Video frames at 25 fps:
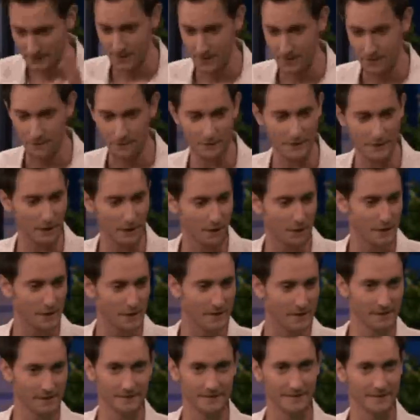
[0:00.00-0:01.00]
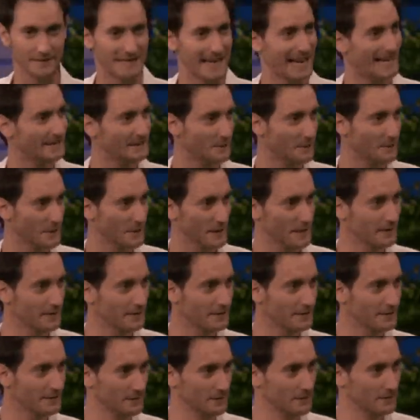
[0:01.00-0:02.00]
feel things, guess
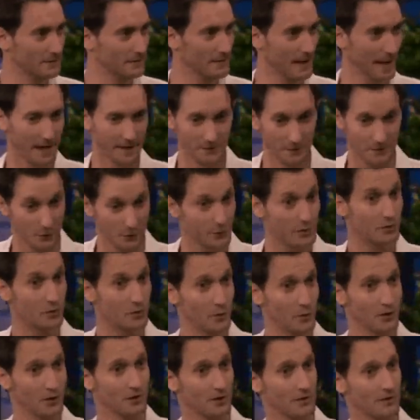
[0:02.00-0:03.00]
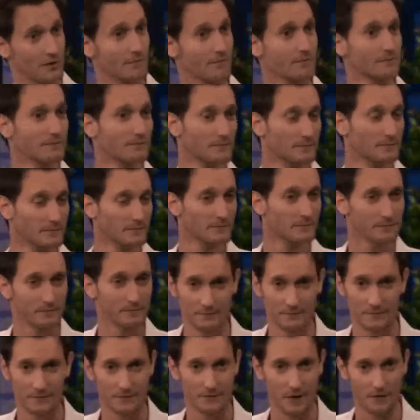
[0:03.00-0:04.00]
things. Right. Had good intuition. Okay.
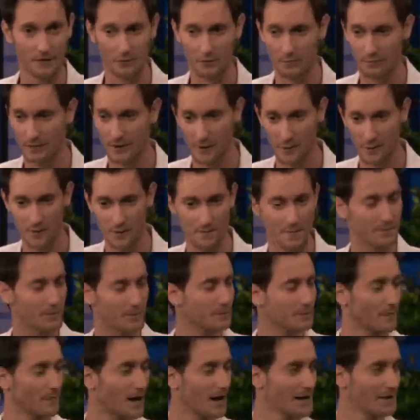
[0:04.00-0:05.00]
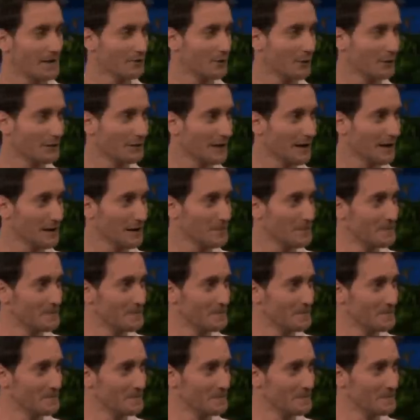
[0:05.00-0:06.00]
Start to play with people's minds all the time.
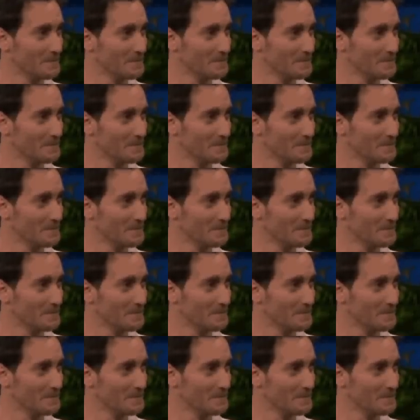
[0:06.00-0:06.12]
Now, did